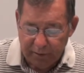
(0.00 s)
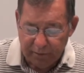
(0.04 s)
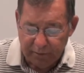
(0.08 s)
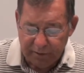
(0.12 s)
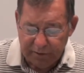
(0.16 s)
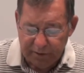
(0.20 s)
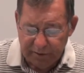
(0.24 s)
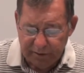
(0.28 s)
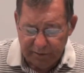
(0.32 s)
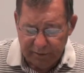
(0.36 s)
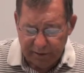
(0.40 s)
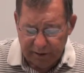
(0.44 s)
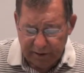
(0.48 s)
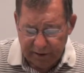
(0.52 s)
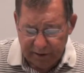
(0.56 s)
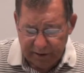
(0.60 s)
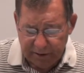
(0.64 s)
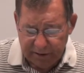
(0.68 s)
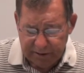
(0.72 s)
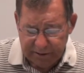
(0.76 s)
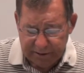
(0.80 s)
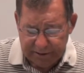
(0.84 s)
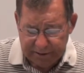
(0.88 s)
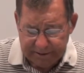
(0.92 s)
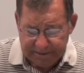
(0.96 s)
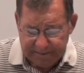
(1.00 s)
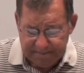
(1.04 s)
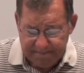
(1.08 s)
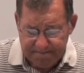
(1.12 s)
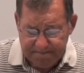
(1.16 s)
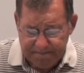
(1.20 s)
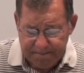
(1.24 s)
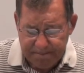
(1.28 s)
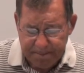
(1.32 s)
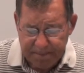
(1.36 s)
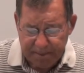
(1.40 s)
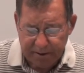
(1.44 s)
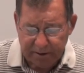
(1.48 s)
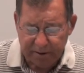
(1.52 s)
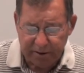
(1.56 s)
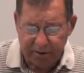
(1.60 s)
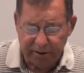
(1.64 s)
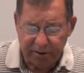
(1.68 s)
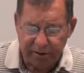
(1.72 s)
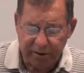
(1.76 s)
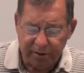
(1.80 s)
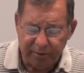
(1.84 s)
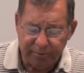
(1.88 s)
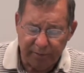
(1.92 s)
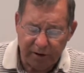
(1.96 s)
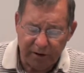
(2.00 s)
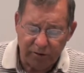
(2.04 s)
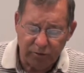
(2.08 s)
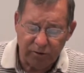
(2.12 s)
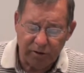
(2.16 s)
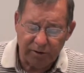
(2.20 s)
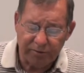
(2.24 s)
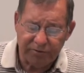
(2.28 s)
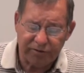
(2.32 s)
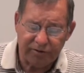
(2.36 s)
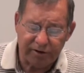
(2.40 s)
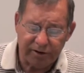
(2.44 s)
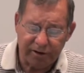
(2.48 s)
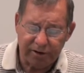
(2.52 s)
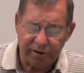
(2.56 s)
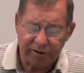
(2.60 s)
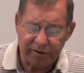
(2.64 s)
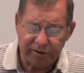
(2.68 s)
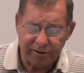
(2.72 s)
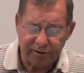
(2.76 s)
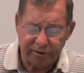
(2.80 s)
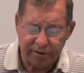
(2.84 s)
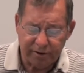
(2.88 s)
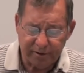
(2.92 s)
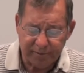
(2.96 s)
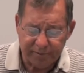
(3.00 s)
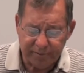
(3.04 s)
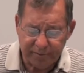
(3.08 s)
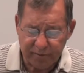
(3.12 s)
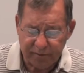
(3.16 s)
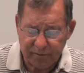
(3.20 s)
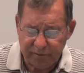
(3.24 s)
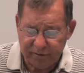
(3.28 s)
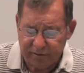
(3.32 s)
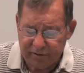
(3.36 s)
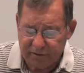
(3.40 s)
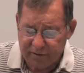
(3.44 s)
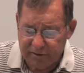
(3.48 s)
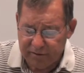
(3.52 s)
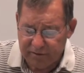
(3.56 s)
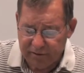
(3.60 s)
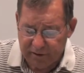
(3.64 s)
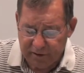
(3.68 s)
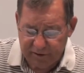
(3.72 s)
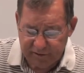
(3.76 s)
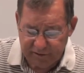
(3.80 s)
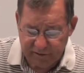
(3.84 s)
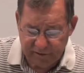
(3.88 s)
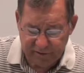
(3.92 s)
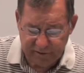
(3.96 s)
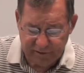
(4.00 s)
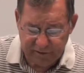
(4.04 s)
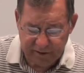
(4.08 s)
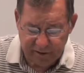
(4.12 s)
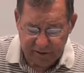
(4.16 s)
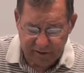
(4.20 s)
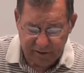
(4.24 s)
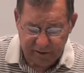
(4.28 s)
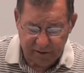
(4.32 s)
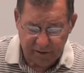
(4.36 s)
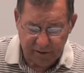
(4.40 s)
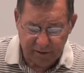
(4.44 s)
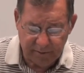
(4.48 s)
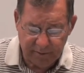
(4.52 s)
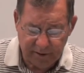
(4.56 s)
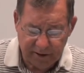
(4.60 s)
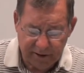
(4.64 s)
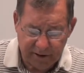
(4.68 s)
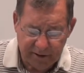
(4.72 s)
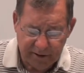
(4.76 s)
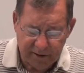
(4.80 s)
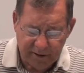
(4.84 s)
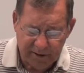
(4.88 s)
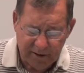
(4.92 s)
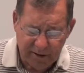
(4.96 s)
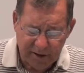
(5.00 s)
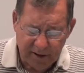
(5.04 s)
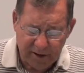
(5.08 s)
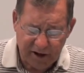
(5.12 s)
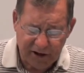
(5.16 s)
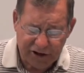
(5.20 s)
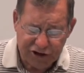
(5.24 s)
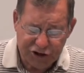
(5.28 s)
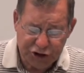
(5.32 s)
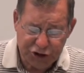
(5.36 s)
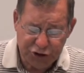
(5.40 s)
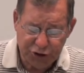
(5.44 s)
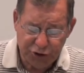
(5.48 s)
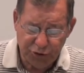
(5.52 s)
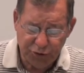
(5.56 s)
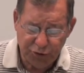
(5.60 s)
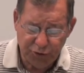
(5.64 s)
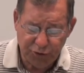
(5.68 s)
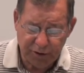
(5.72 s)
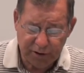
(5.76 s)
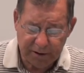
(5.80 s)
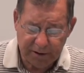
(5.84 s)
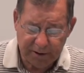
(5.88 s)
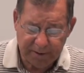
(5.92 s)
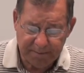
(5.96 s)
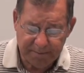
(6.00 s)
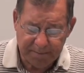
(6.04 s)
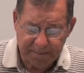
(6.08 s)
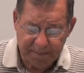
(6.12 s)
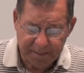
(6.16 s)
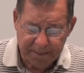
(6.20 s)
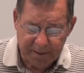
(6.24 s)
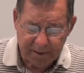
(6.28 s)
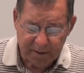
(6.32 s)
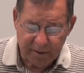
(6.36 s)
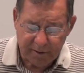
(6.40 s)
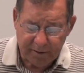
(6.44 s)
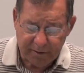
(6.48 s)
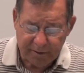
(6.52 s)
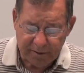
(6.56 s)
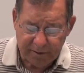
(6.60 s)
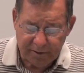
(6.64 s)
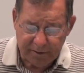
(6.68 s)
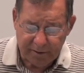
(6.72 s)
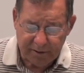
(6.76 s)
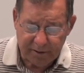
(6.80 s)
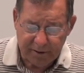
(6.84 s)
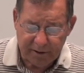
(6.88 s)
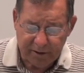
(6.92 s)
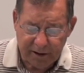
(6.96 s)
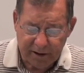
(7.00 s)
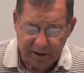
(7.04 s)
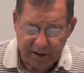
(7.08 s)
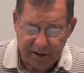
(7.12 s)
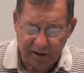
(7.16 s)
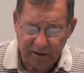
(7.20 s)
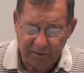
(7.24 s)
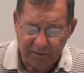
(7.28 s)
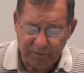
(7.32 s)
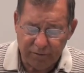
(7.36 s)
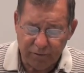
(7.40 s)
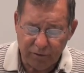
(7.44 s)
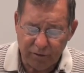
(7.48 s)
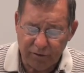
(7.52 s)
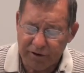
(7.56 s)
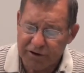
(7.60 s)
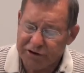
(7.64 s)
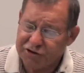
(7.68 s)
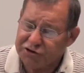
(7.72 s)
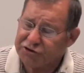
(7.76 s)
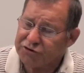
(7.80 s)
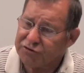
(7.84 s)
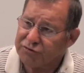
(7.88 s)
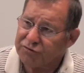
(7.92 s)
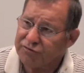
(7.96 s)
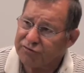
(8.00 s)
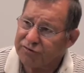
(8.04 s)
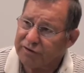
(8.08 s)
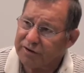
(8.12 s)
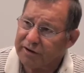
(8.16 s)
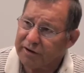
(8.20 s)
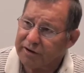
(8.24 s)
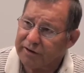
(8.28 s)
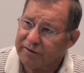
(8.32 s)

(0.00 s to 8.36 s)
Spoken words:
Well, you know, in my website, stevevasquez.com, I show, I have 4 issues that